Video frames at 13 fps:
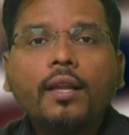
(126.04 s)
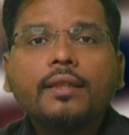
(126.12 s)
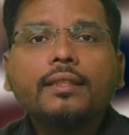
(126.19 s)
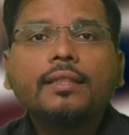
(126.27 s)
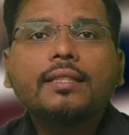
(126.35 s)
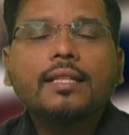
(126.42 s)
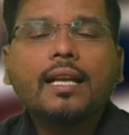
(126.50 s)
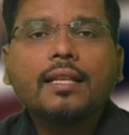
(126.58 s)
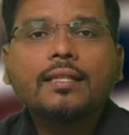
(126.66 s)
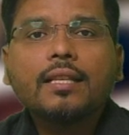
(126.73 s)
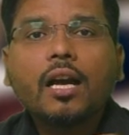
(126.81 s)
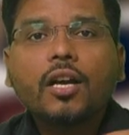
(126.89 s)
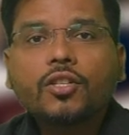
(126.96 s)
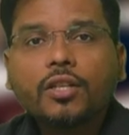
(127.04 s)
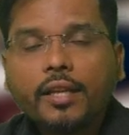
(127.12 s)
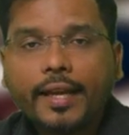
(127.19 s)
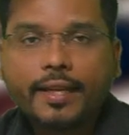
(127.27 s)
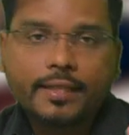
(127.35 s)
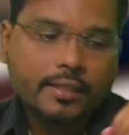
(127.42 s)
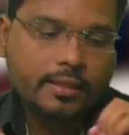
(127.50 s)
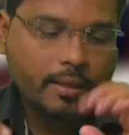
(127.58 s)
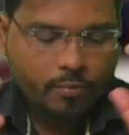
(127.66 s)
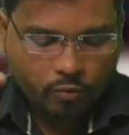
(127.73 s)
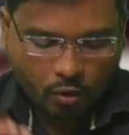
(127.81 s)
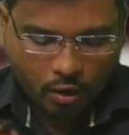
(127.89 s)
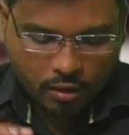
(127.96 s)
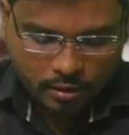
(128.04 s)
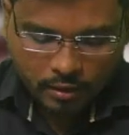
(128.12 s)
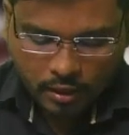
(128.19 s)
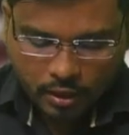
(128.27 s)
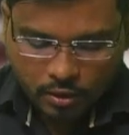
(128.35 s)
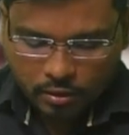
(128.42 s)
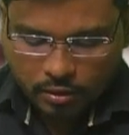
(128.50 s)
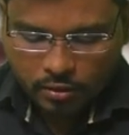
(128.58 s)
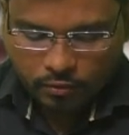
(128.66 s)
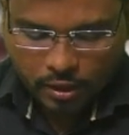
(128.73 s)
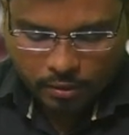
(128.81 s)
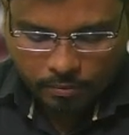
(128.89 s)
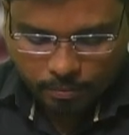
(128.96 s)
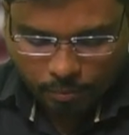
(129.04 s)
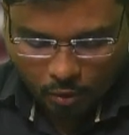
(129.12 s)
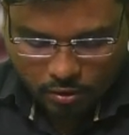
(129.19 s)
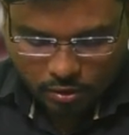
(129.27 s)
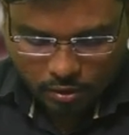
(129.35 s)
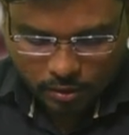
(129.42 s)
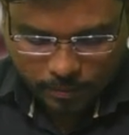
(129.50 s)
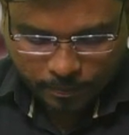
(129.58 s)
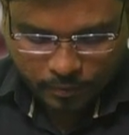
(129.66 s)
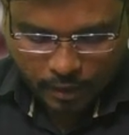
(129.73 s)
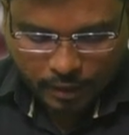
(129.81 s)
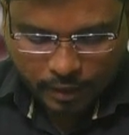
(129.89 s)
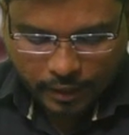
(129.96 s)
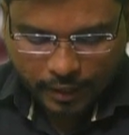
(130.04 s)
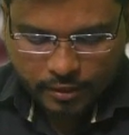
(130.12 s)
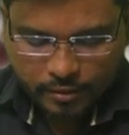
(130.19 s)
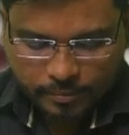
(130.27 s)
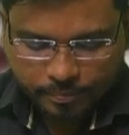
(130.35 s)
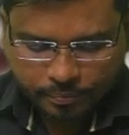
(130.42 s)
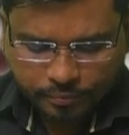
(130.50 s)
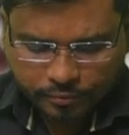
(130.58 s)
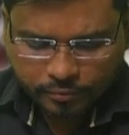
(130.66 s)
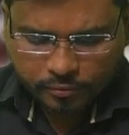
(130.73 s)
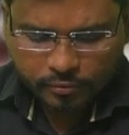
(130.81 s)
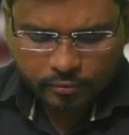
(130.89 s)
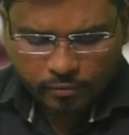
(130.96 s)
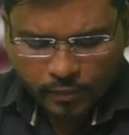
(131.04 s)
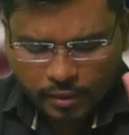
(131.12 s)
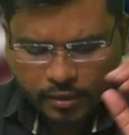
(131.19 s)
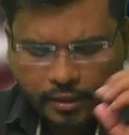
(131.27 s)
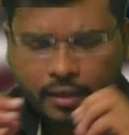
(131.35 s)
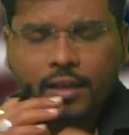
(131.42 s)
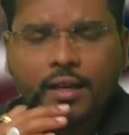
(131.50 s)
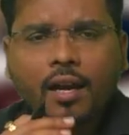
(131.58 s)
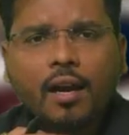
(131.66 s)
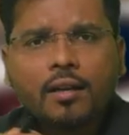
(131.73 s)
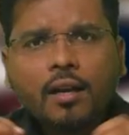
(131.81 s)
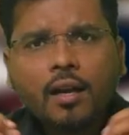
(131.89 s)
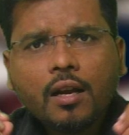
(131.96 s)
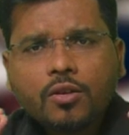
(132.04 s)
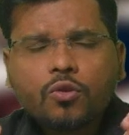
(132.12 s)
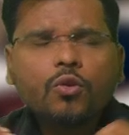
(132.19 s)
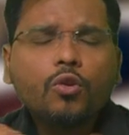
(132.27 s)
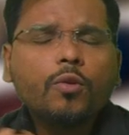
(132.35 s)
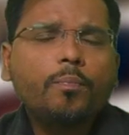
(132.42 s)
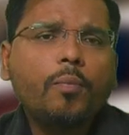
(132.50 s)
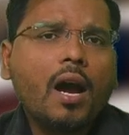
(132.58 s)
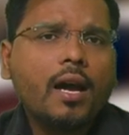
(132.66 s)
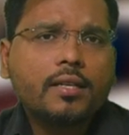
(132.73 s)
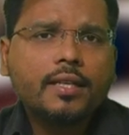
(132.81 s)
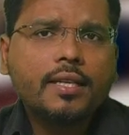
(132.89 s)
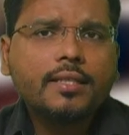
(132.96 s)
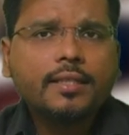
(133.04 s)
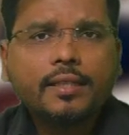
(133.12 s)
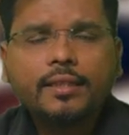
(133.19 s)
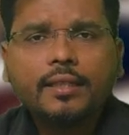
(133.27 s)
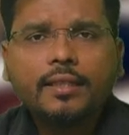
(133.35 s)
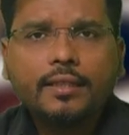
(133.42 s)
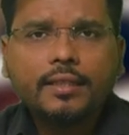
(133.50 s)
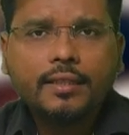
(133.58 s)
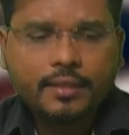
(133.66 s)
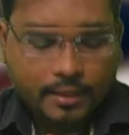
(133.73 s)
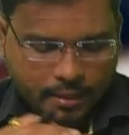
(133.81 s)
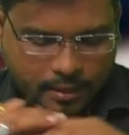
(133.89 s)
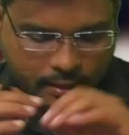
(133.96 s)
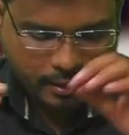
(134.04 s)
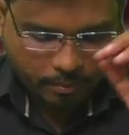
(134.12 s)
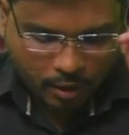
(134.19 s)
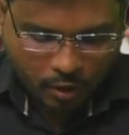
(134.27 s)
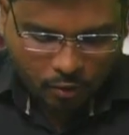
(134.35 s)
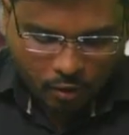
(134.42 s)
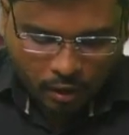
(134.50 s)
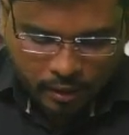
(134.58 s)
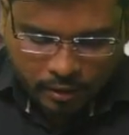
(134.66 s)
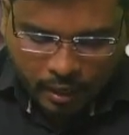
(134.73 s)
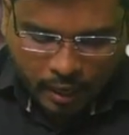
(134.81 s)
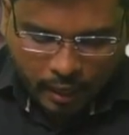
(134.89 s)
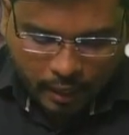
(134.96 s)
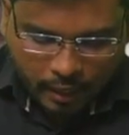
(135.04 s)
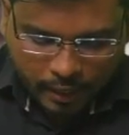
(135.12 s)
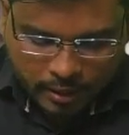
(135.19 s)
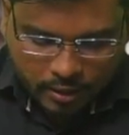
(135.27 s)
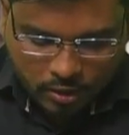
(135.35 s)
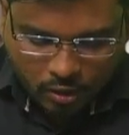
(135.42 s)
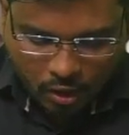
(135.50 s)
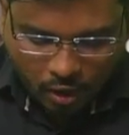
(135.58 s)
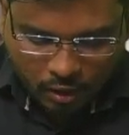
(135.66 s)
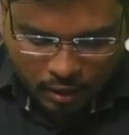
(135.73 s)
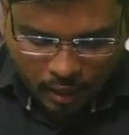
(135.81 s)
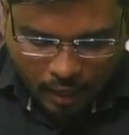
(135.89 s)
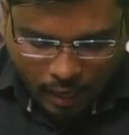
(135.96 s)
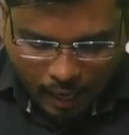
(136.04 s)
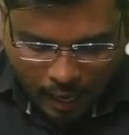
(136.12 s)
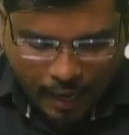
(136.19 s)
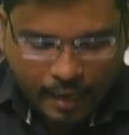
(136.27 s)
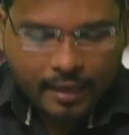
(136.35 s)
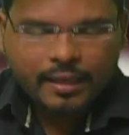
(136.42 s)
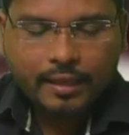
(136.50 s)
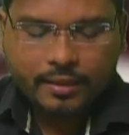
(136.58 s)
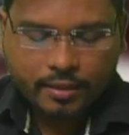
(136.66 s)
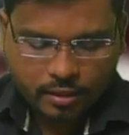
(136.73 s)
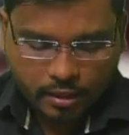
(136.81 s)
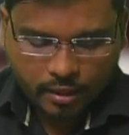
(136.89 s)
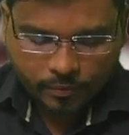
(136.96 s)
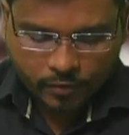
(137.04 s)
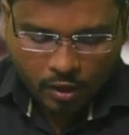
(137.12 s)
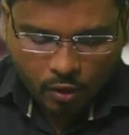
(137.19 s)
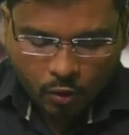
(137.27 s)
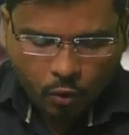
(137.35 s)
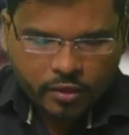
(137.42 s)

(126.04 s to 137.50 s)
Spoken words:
the transaction except what? So this is very important. Next, there are two parties in the leases. Number one, lessor and lessee. Who is a